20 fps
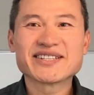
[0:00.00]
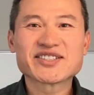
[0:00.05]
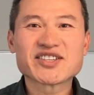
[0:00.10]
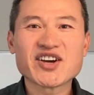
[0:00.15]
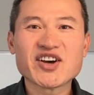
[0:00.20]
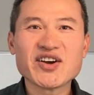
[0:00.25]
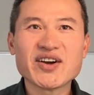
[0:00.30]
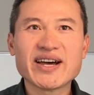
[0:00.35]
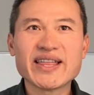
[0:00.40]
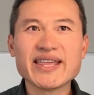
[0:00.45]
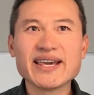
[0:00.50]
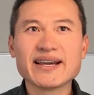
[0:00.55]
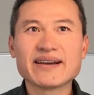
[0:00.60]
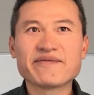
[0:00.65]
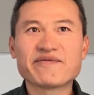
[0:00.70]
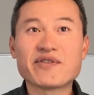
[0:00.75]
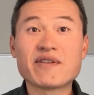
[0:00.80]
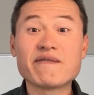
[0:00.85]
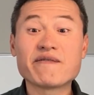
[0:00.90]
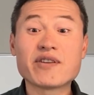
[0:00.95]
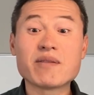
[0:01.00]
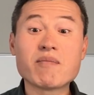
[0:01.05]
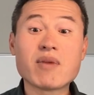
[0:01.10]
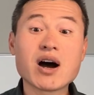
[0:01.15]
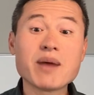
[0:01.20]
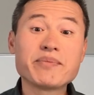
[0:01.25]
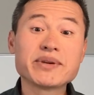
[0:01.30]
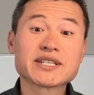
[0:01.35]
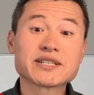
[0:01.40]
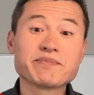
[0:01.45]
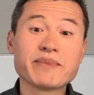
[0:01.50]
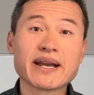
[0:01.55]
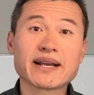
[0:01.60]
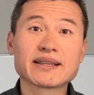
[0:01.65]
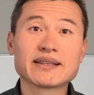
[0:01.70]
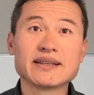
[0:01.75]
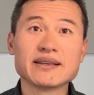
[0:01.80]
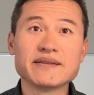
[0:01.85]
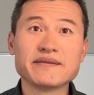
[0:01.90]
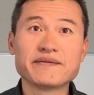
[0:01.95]
So I think from my
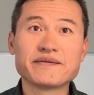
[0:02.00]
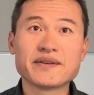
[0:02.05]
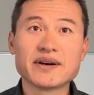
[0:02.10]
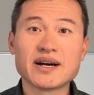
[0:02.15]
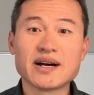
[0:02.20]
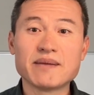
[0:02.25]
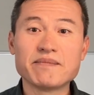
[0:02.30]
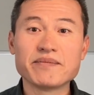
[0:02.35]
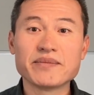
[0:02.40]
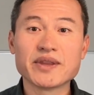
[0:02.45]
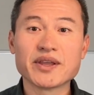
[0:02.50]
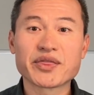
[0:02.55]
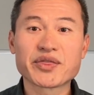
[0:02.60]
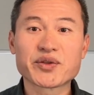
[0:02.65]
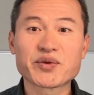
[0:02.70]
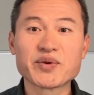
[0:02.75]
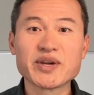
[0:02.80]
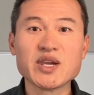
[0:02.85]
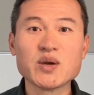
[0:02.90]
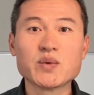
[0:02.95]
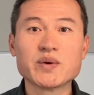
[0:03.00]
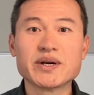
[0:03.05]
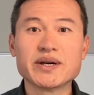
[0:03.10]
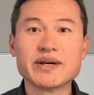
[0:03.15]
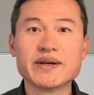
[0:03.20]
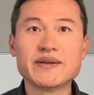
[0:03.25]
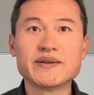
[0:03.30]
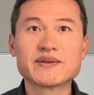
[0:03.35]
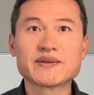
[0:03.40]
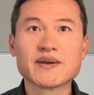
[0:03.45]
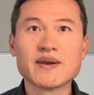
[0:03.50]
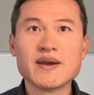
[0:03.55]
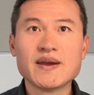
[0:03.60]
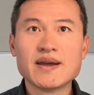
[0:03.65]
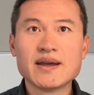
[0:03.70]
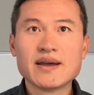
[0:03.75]
perspective, the three words